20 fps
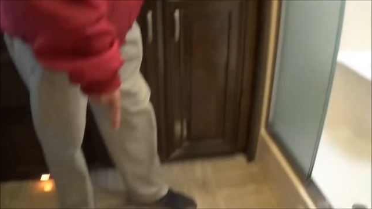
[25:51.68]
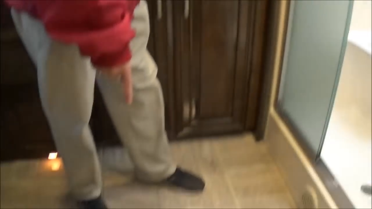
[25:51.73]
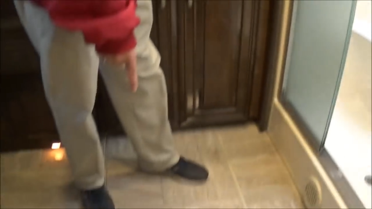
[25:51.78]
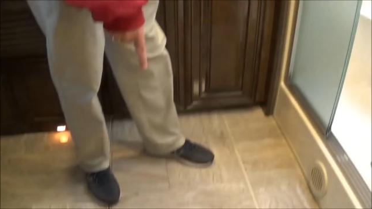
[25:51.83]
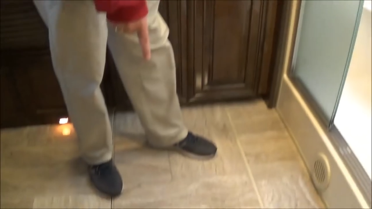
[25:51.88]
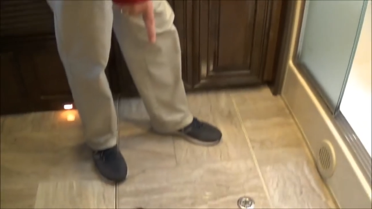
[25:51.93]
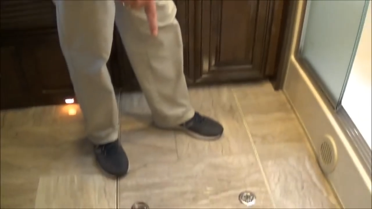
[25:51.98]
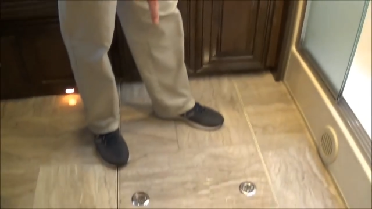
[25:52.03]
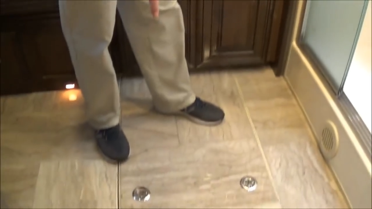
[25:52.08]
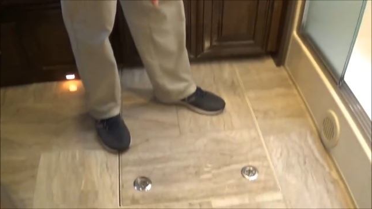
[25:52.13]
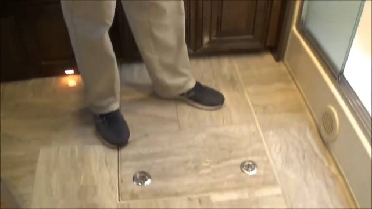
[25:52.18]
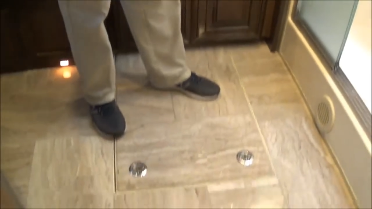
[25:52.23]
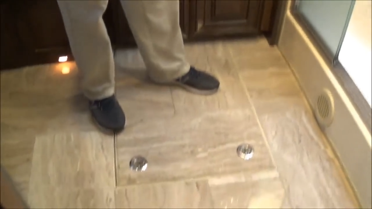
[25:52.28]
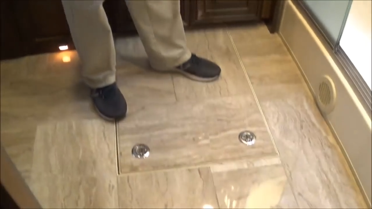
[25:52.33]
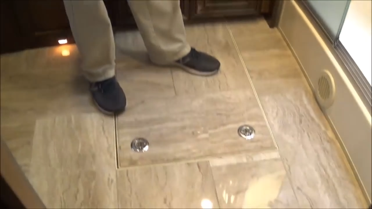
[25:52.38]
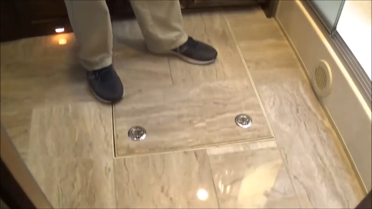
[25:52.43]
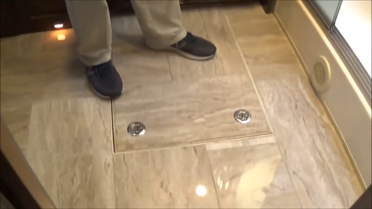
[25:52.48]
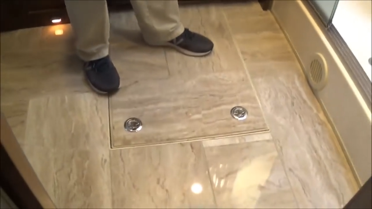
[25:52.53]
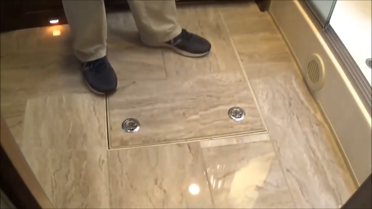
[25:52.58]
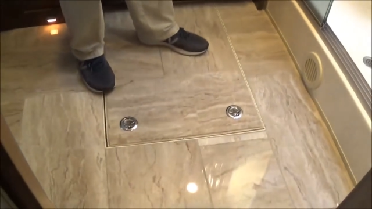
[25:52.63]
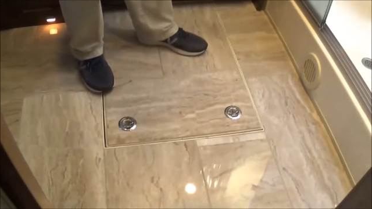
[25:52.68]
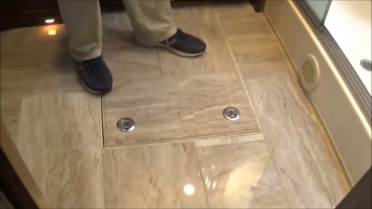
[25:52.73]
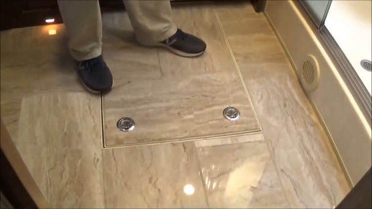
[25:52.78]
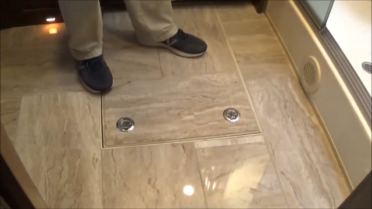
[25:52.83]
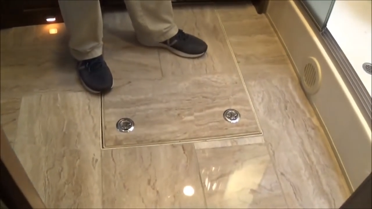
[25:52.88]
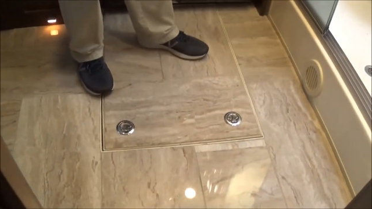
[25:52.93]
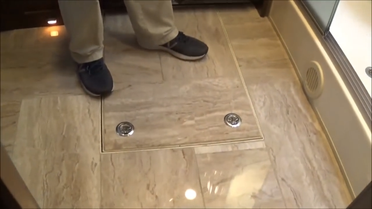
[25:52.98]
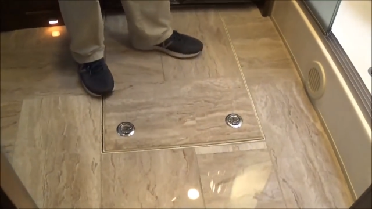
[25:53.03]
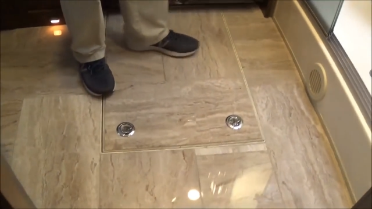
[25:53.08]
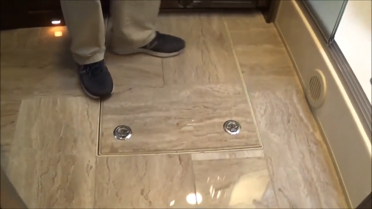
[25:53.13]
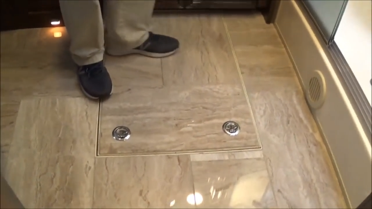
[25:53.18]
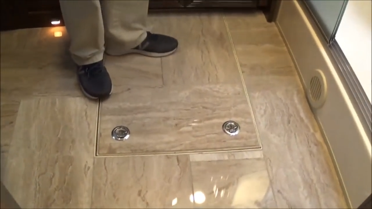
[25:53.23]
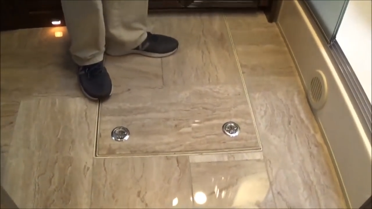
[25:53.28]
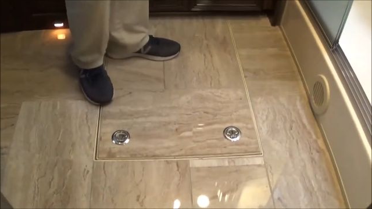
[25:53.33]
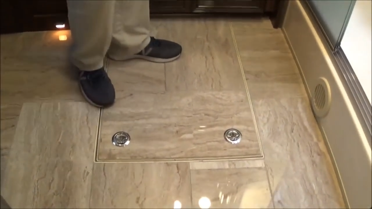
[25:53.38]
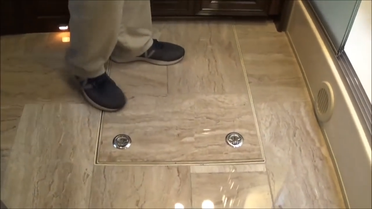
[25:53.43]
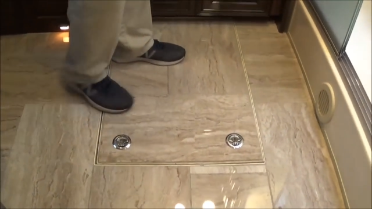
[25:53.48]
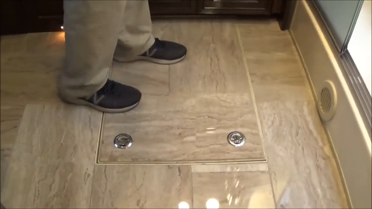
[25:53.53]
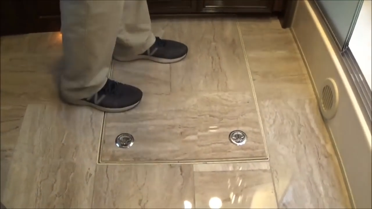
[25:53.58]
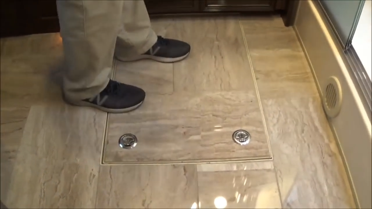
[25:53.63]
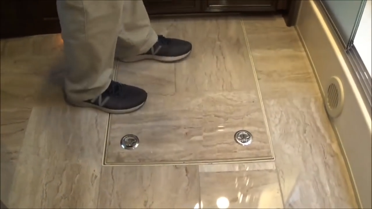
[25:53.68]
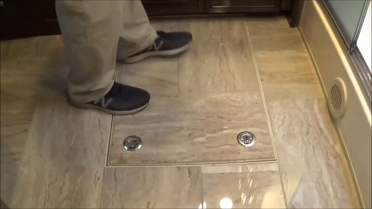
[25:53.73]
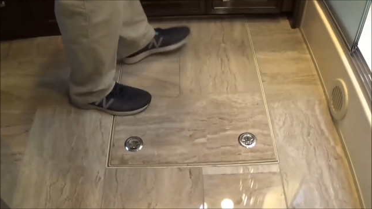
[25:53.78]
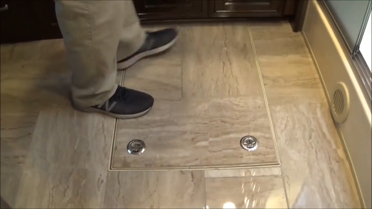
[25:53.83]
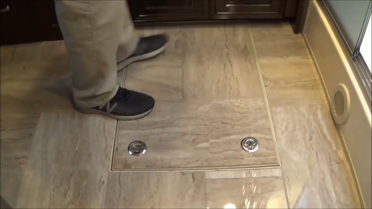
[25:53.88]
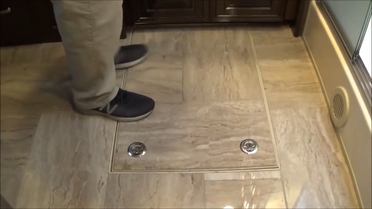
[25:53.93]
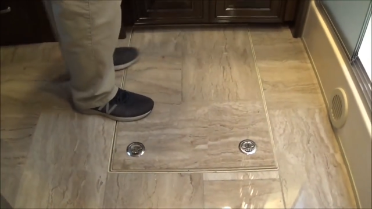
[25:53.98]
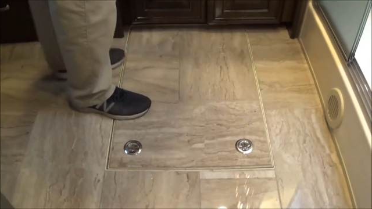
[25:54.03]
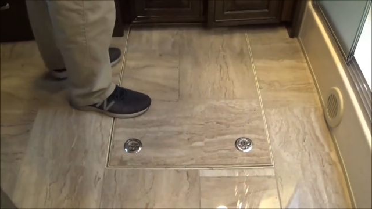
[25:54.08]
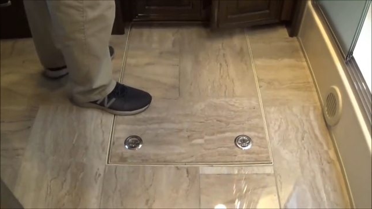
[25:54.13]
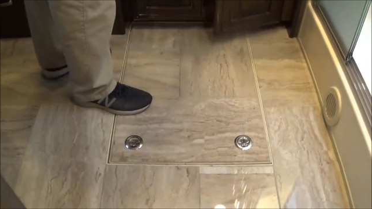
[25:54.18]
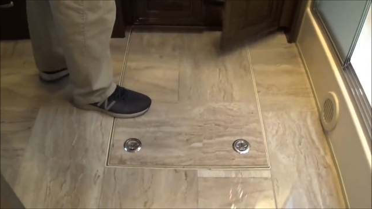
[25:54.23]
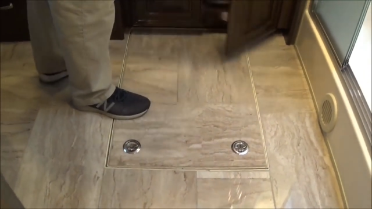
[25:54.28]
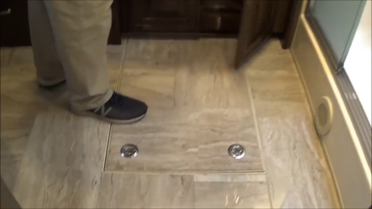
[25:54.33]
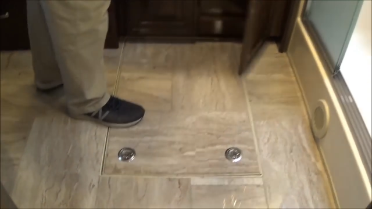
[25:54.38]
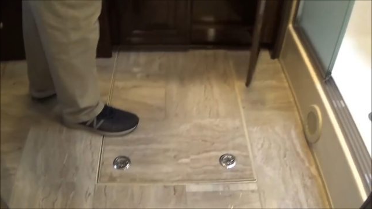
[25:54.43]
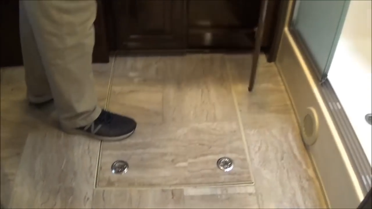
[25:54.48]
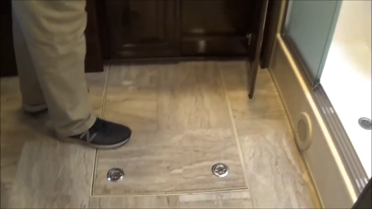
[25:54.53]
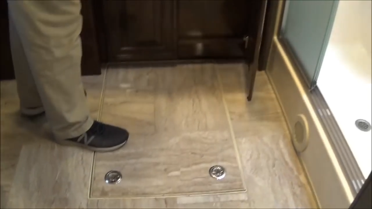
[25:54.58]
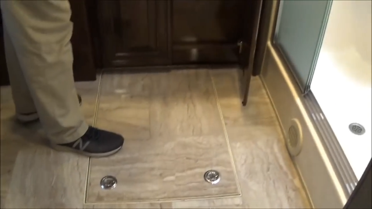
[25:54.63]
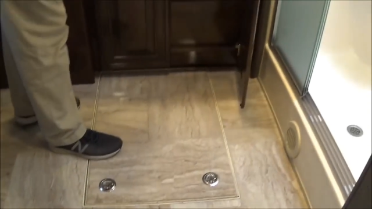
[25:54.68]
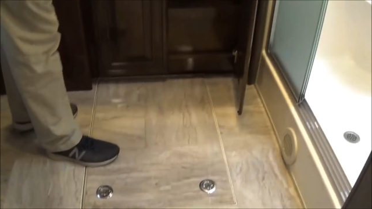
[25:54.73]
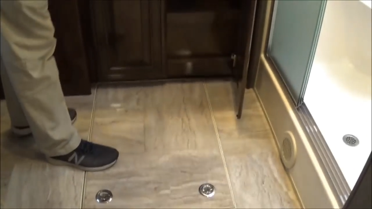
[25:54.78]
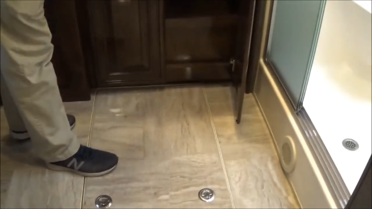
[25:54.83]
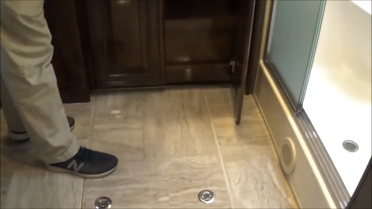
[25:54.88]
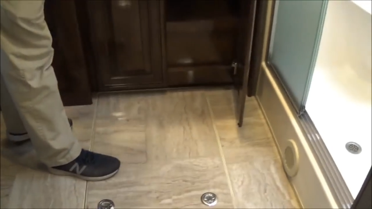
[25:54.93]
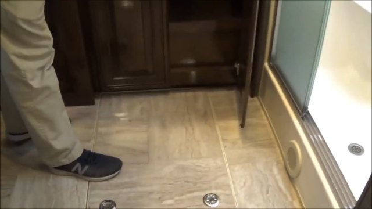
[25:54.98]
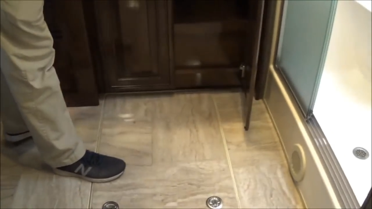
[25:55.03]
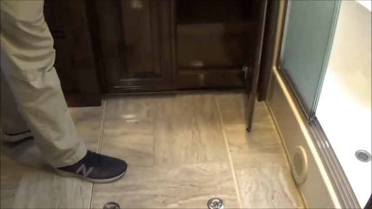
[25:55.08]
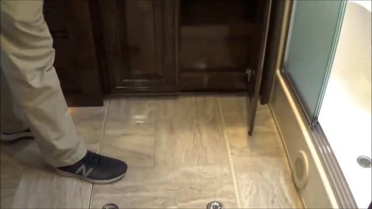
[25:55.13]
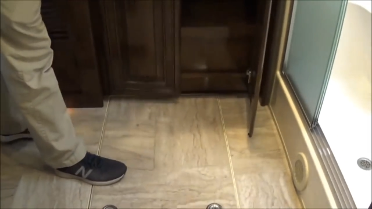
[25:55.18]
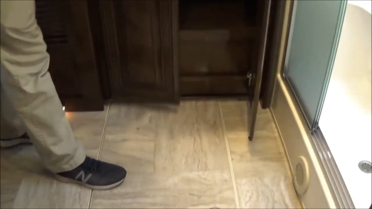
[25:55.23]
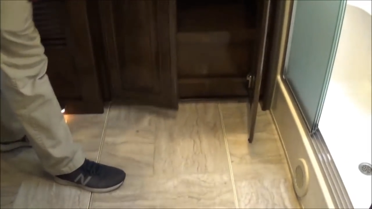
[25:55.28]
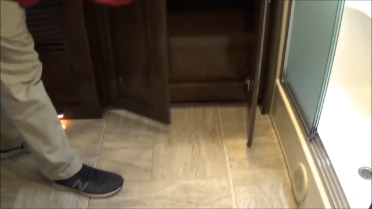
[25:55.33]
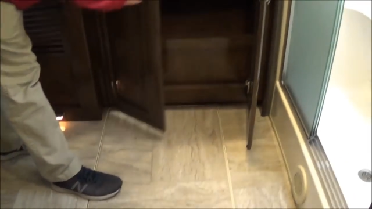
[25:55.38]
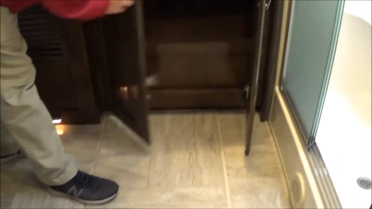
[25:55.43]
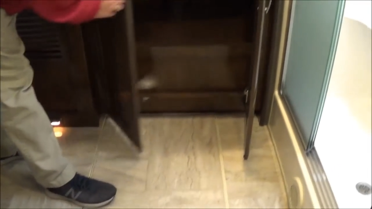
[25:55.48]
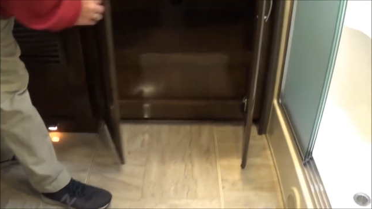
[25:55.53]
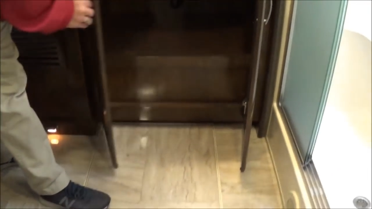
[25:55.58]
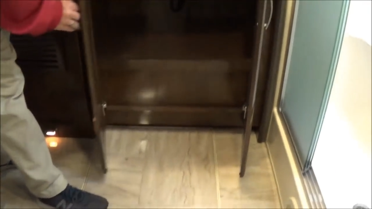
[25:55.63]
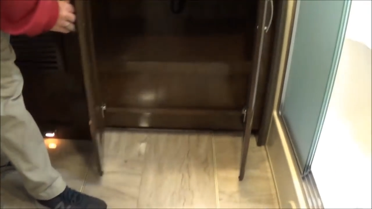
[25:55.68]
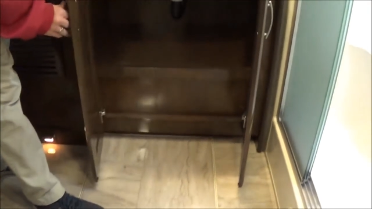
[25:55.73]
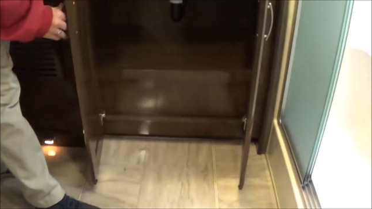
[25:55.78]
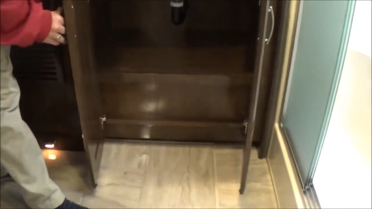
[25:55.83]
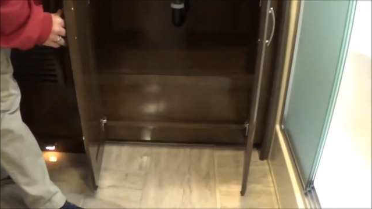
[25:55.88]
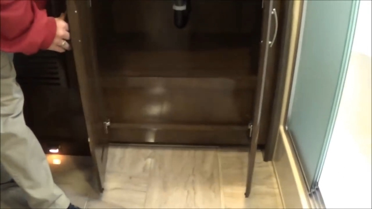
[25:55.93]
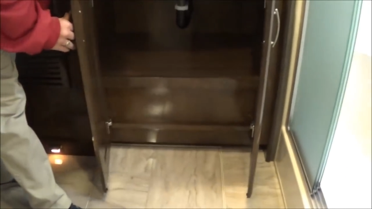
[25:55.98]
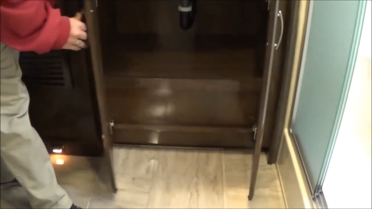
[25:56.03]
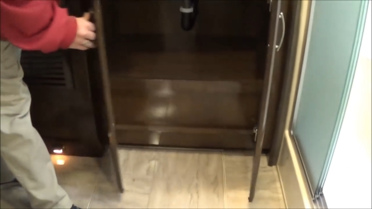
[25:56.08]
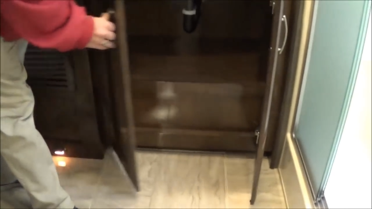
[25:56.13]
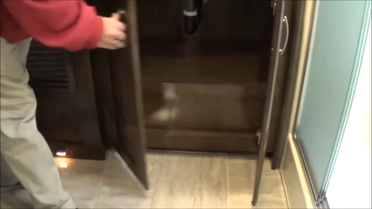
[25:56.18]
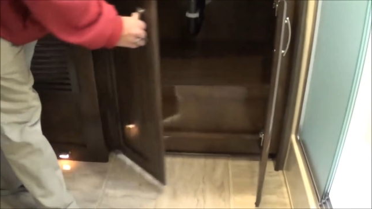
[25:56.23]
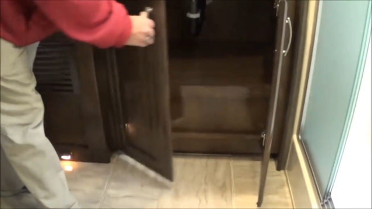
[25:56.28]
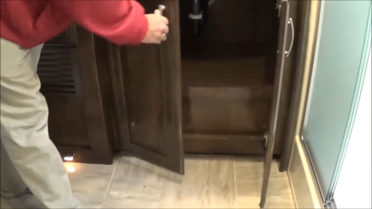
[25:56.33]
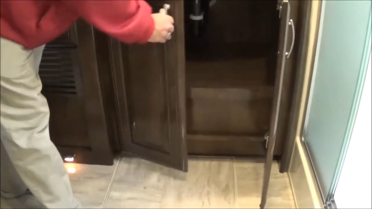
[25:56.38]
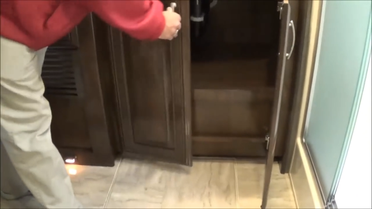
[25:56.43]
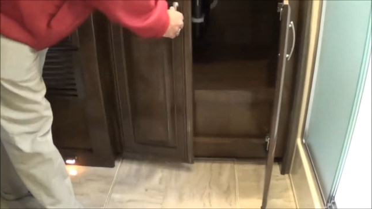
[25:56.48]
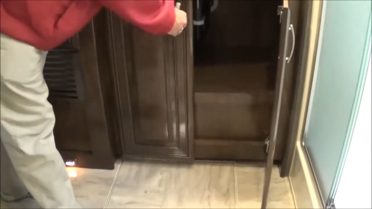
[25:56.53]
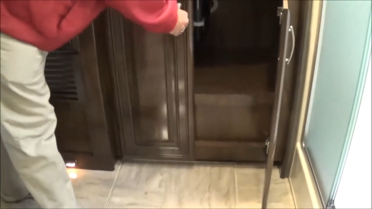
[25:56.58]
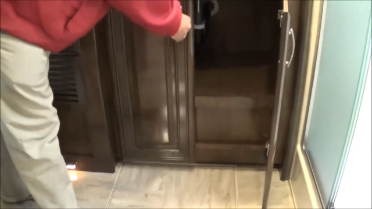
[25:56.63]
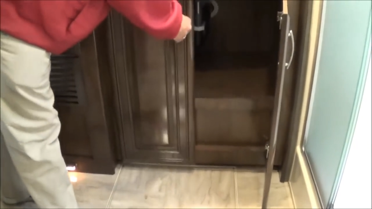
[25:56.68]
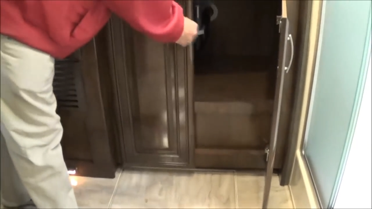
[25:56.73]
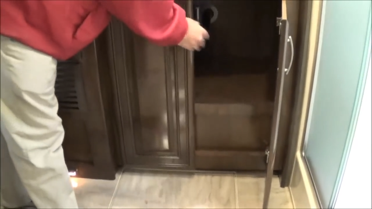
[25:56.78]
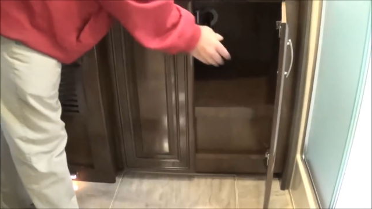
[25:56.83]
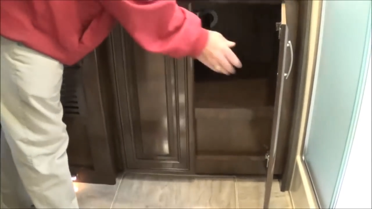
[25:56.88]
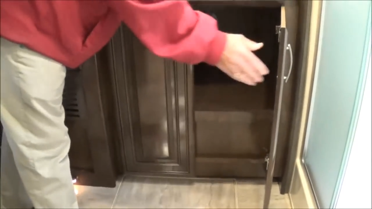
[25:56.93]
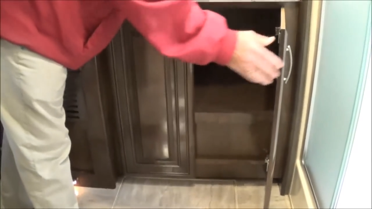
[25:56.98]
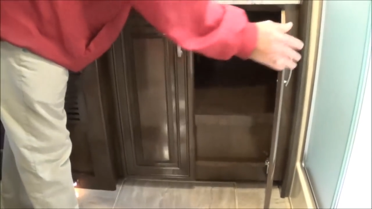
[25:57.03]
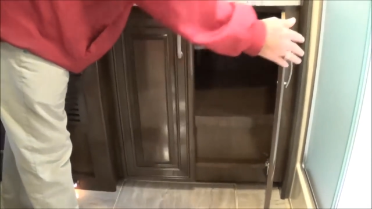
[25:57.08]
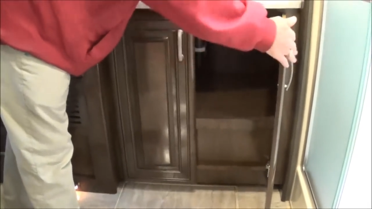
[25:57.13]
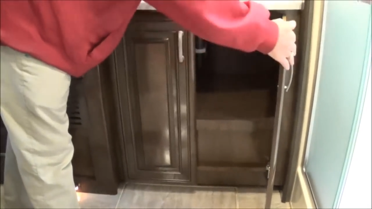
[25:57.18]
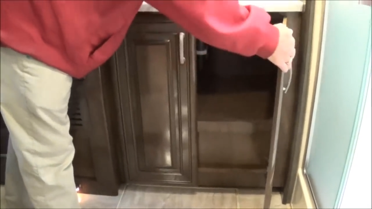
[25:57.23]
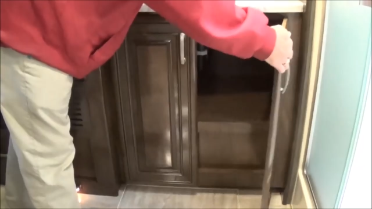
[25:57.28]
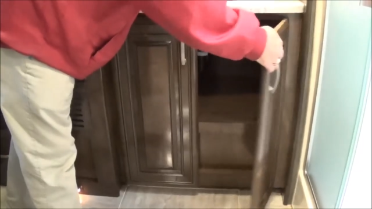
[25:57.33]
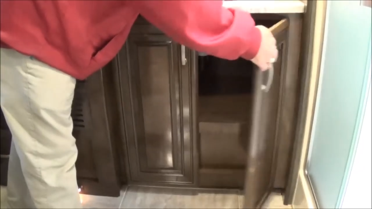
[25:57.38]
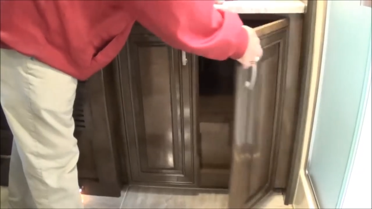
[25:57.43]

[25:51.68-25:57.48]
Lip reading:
[unreadable: no face in view]